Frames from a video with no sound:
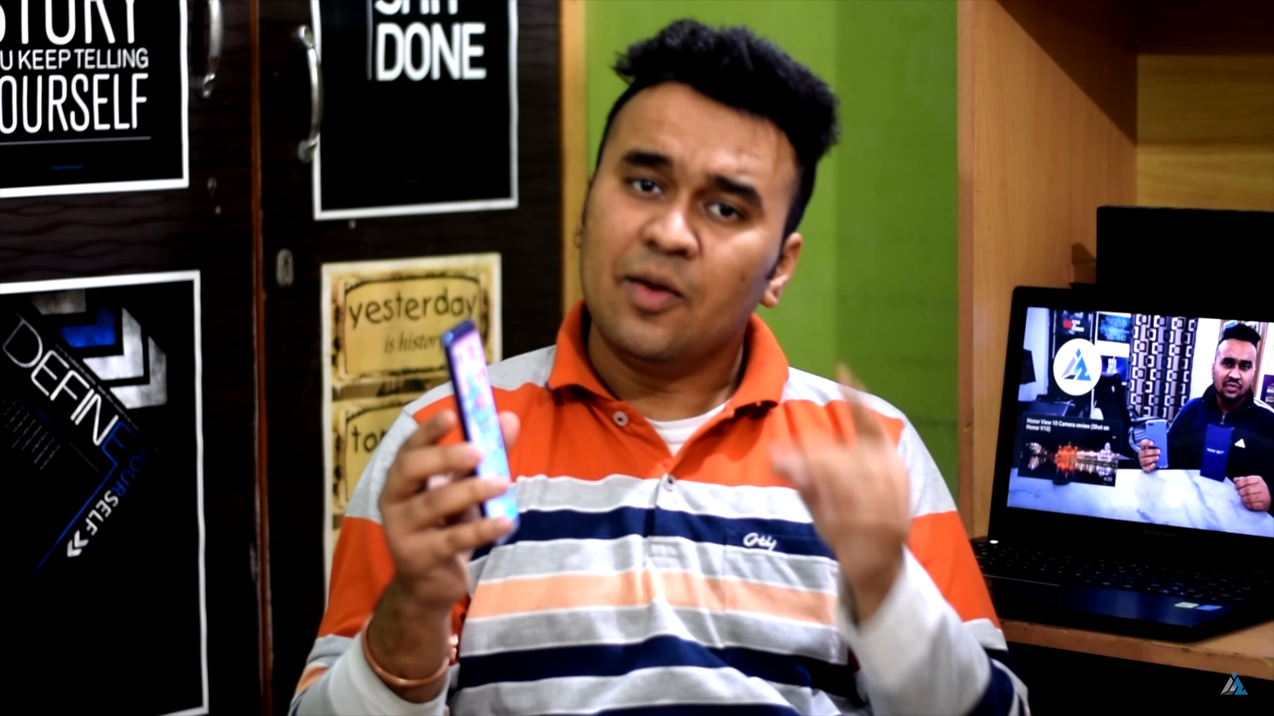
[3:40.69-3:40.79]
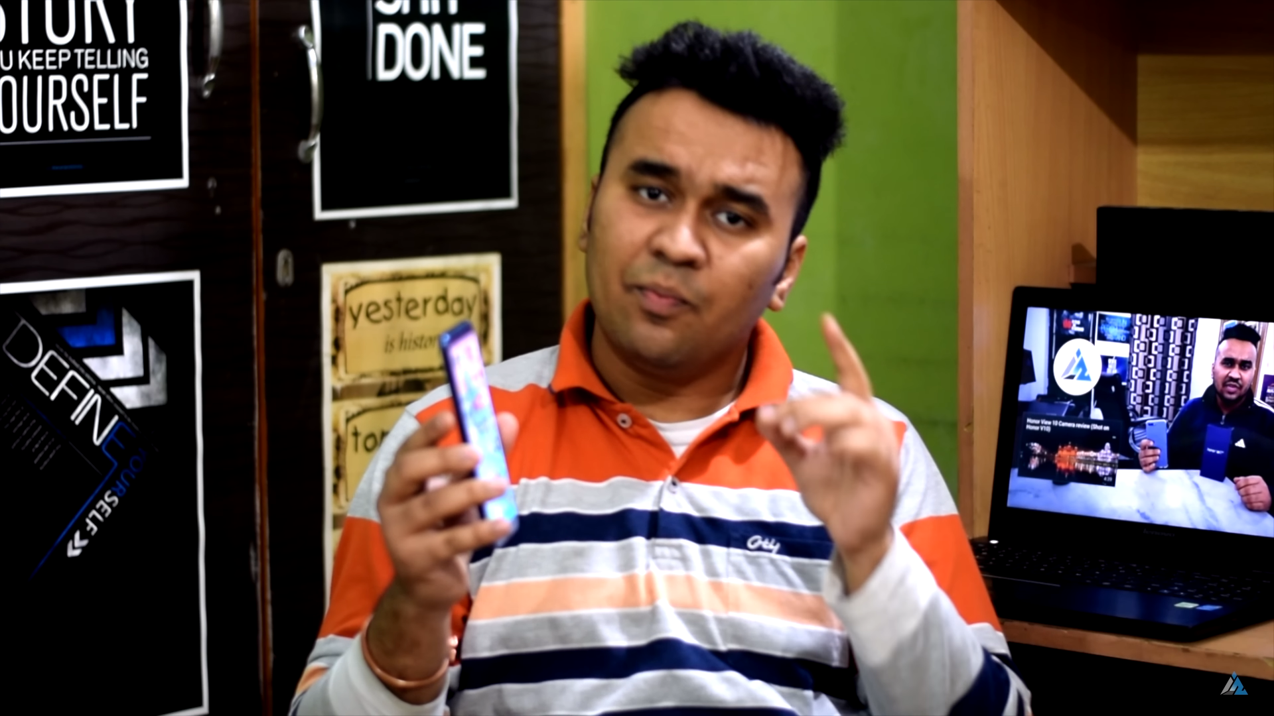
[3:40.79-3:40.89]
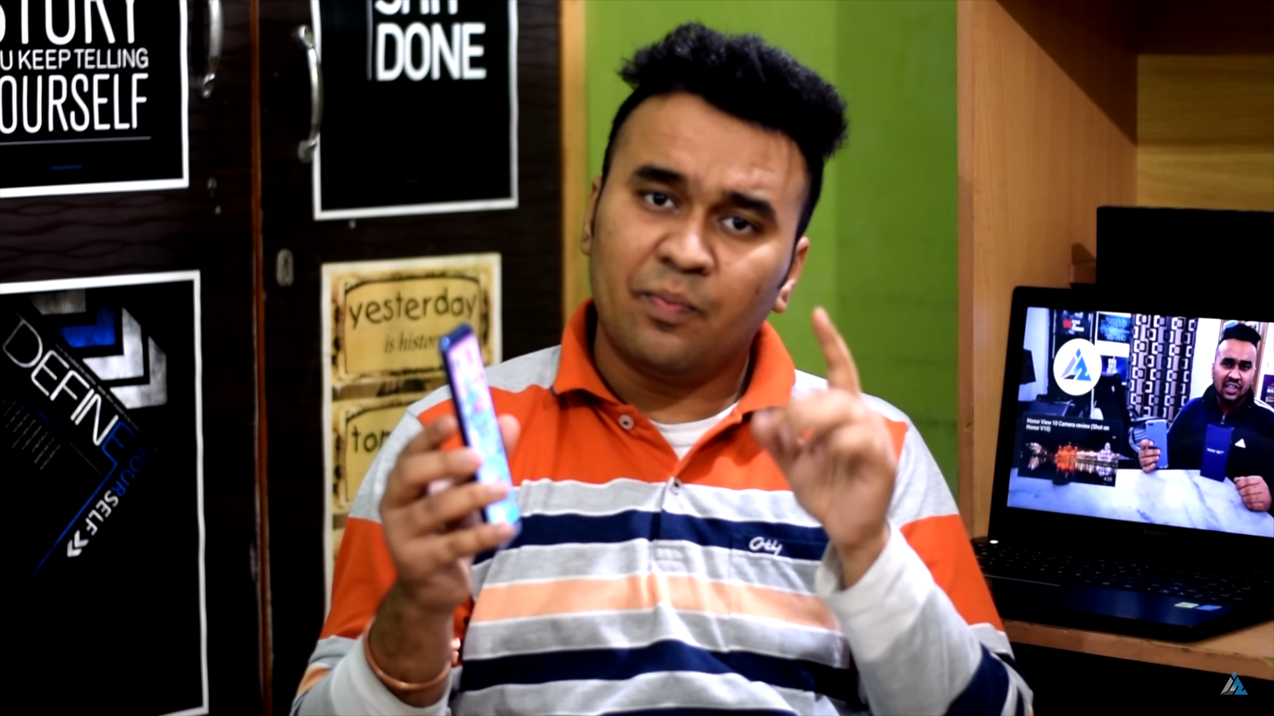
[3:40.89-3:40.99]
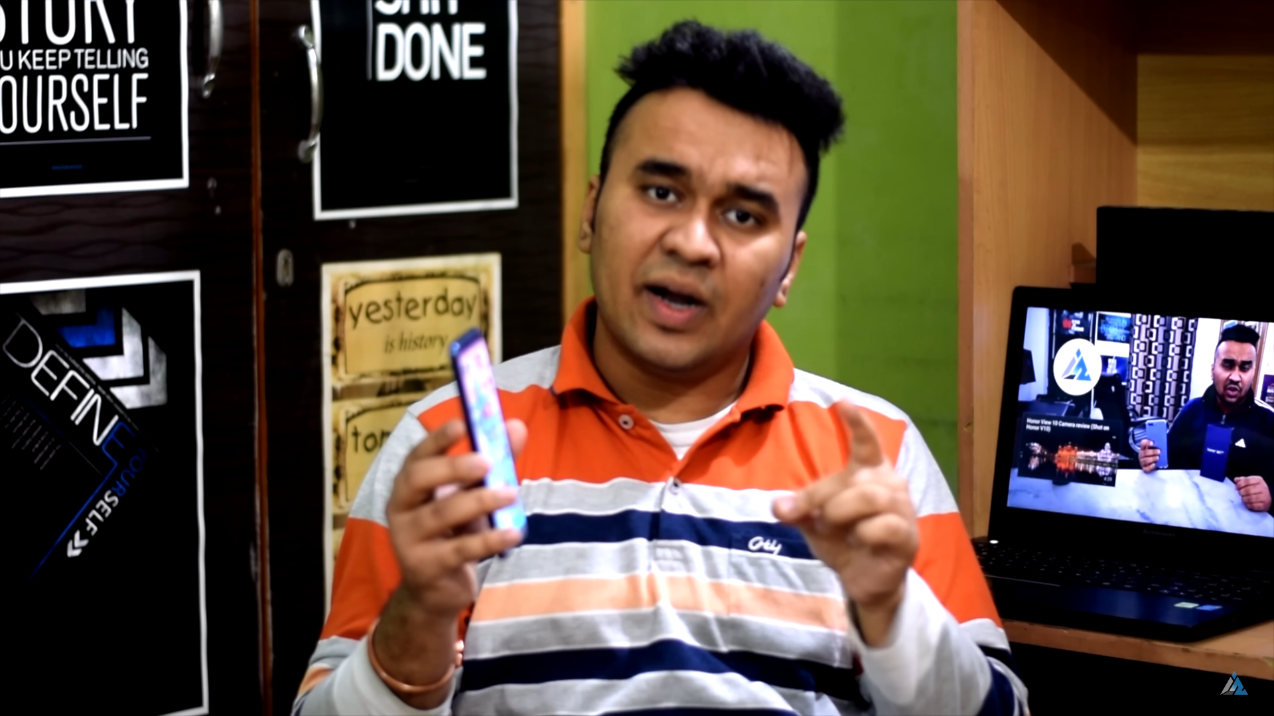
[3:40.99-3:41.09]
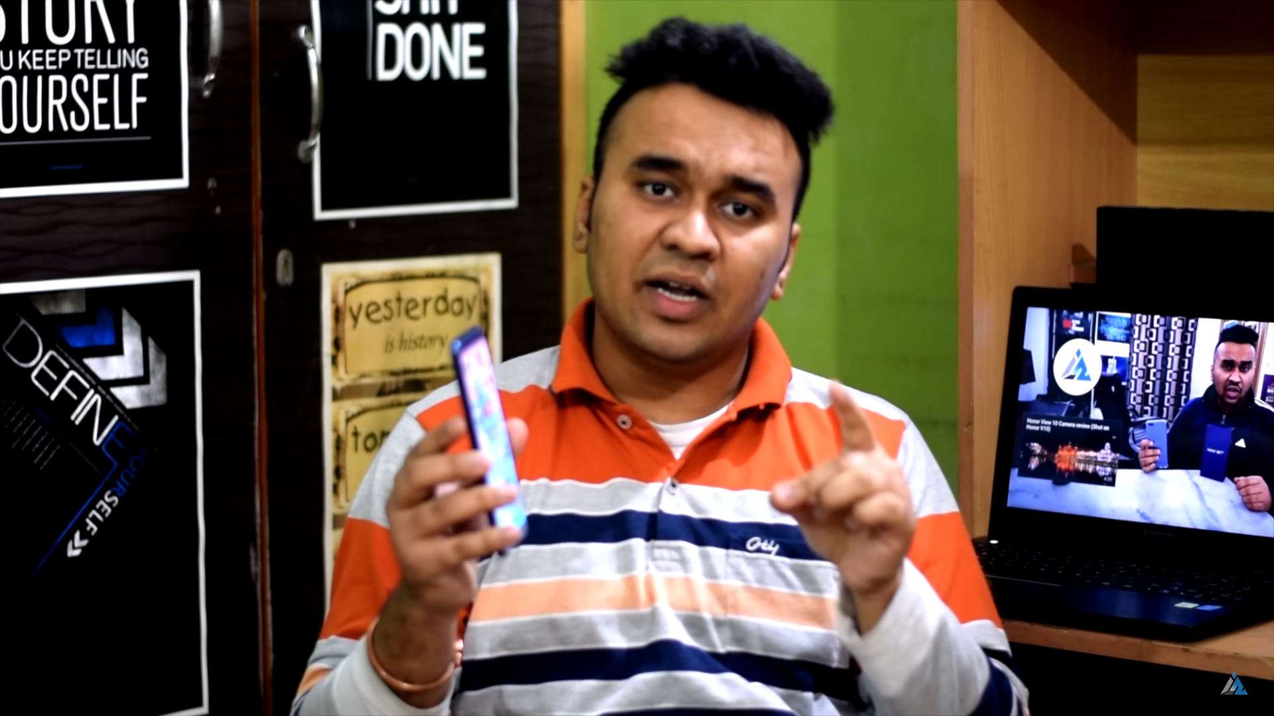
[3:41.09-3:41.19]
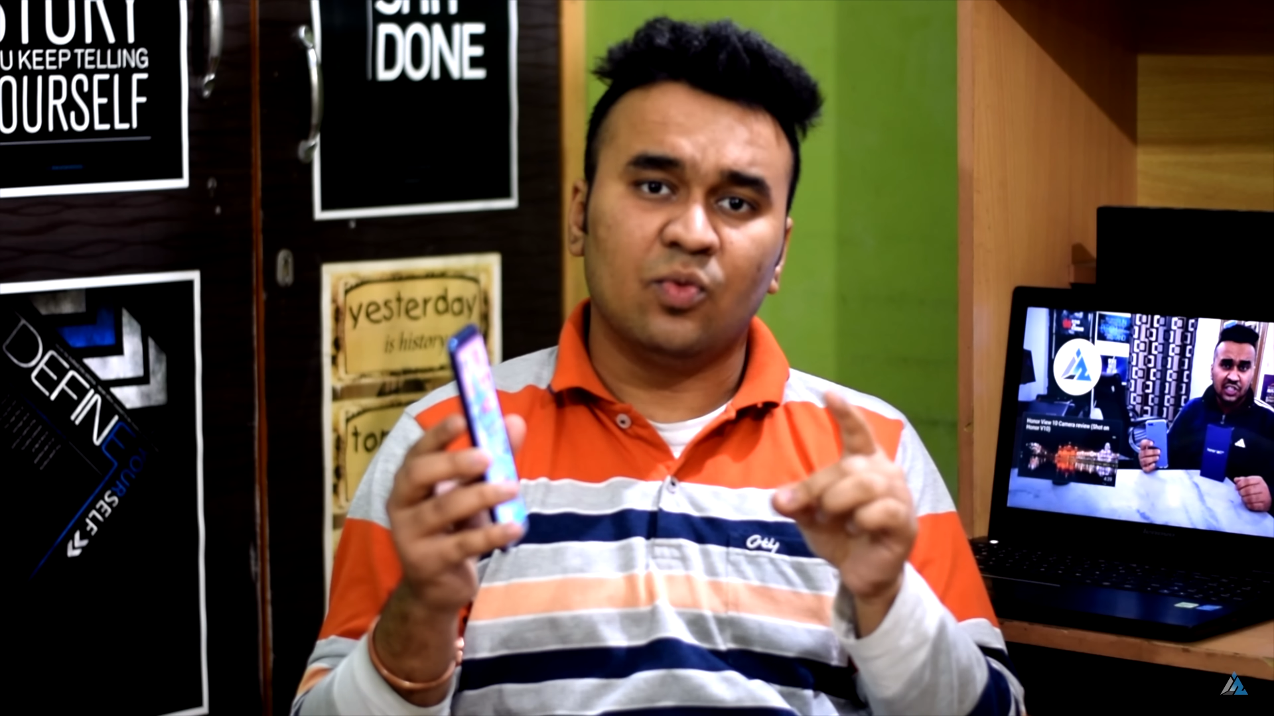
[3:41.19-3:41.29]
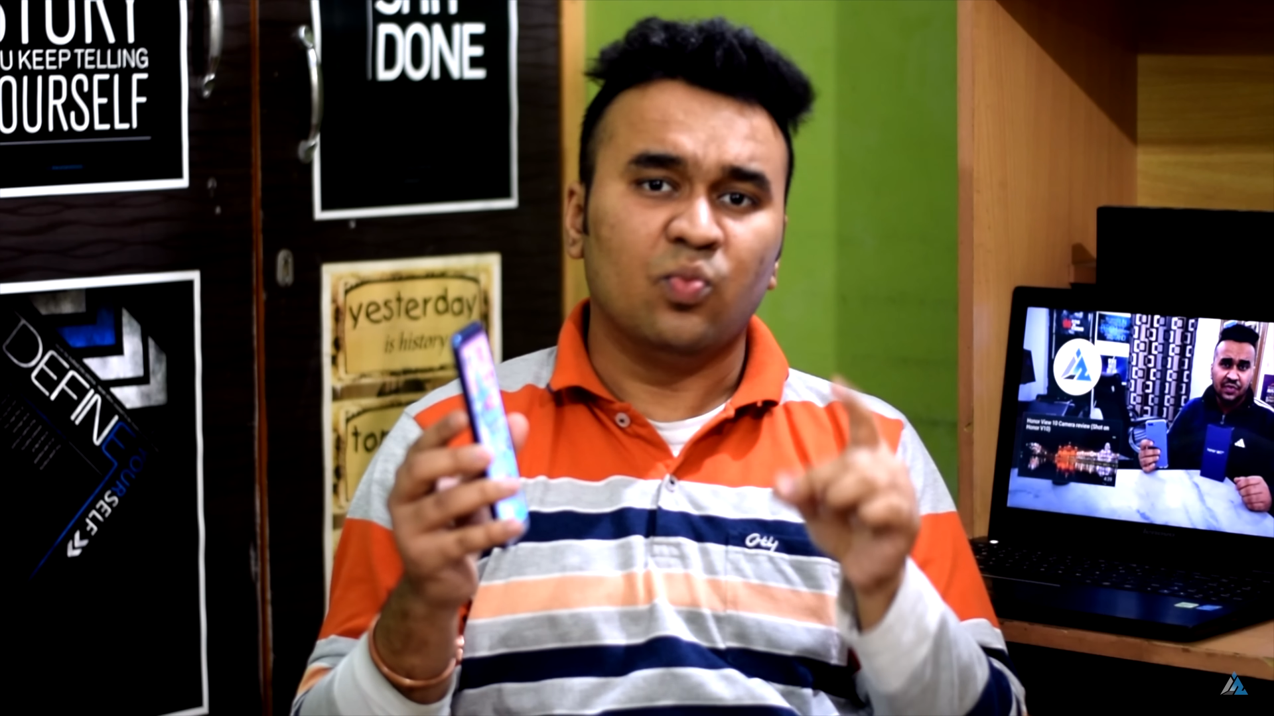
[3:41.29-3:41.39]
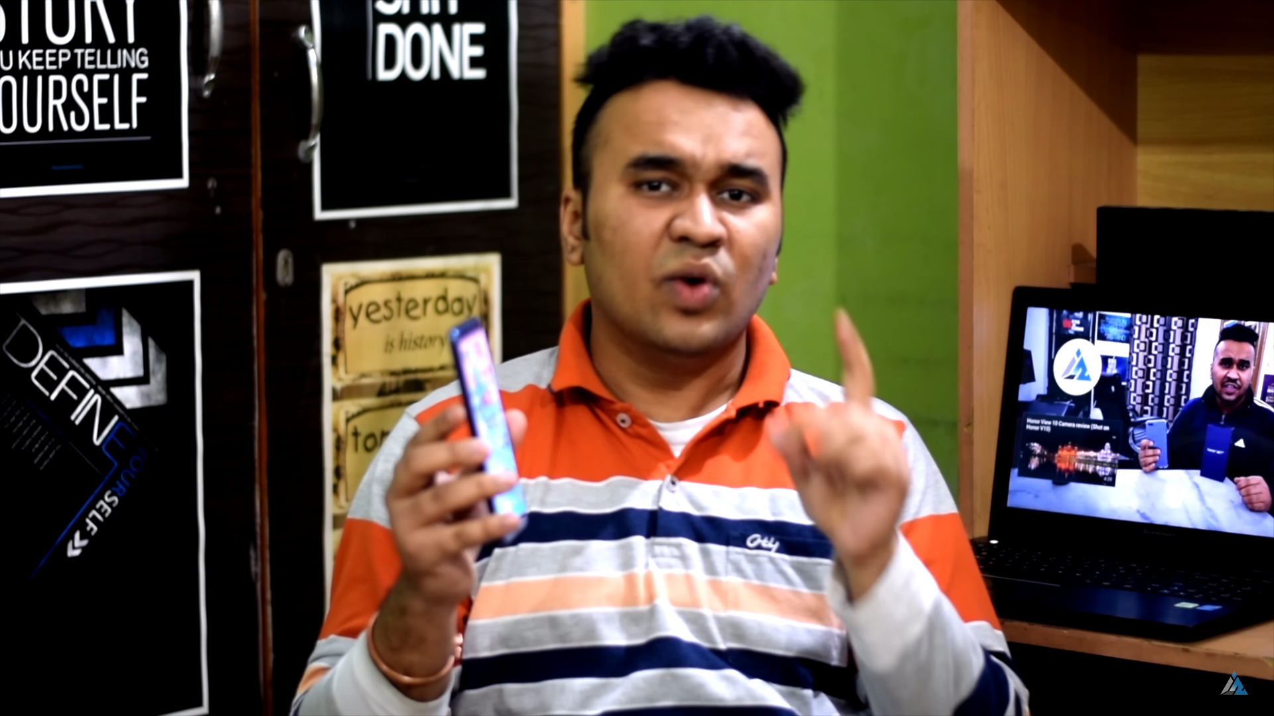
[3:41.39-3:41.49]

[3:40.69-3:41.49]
but